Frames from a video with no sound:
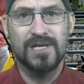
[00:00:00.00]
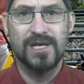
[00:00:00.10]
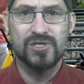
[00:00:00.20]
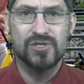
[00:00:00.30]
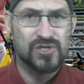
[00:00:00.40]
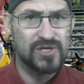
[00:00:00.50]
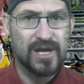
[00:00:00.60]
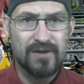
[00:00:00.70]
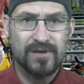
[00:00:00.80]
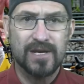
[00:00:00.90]
teenagers to
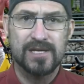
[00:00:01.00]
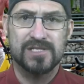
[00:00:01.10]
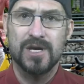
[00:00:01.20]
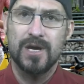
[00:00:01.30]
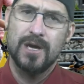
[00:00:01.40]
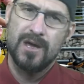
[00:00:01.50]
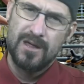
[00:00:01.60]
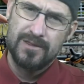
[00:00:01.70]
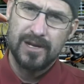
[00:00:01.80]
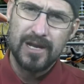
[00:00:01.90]
navigate
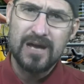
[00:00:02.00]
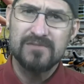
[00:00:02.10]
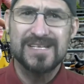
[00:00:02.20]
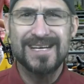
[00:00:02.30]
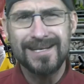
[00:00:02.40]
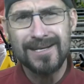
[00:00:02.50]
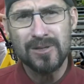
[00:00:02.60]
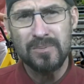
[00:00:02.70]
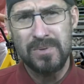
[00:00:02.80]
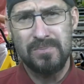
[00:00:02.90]
their lives a
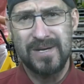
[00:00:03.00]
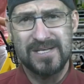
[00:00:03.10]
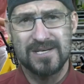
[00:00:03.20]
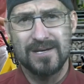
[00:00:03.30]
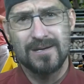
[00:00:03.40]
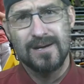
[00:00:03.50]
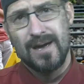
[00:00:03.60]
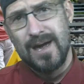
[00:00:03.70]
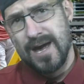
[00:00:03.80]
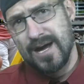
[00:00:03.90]
little bit better,
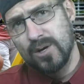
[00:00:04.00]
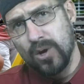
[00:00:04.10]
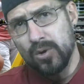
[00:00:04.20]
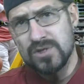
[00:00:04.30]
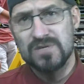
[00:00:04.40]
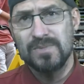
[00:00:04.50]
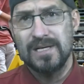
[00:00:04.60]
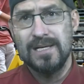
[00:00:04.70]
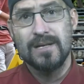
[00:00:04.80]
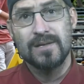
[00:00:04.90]
and
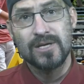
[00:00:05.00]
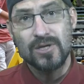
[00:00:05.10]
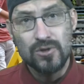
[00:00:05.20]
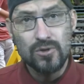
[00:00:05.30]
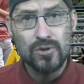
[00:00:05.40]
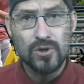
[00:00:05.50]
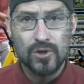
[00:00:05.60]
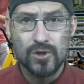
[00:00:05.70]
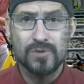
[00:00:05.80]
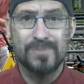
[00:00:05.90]
ultimately that you
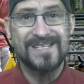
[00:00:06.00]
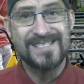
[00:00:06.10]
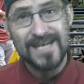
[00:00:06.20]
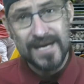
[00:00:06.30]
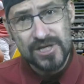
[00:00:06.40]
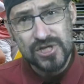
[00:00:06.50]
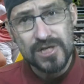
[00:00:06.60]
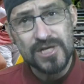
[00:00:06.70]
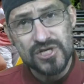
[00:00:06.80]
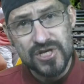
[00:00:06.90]
could
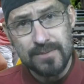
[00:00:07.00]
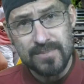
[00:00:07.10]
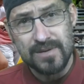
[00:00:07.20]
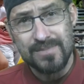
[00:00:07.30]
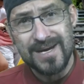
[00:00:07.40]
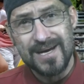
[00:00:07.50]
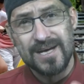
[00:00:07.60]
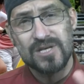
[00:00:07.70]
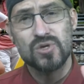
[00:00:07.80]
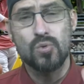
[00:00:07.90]
potentially shape them
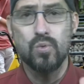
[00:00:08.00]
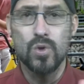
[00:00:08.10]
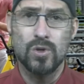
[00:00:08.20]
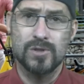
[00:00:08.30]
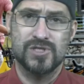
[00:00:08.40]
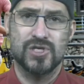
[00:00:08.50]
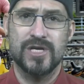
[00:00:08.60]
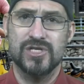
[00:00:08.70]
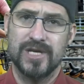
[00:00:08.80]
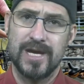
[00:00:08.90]
into
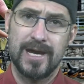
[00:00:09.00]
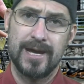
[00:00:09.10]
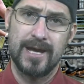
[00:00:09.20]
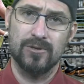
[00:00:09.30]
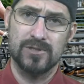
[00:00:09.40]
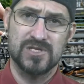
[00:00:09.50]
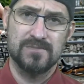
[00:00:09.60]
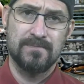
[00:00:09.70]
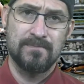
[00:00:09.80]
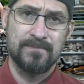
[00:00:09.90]
world-changing adults.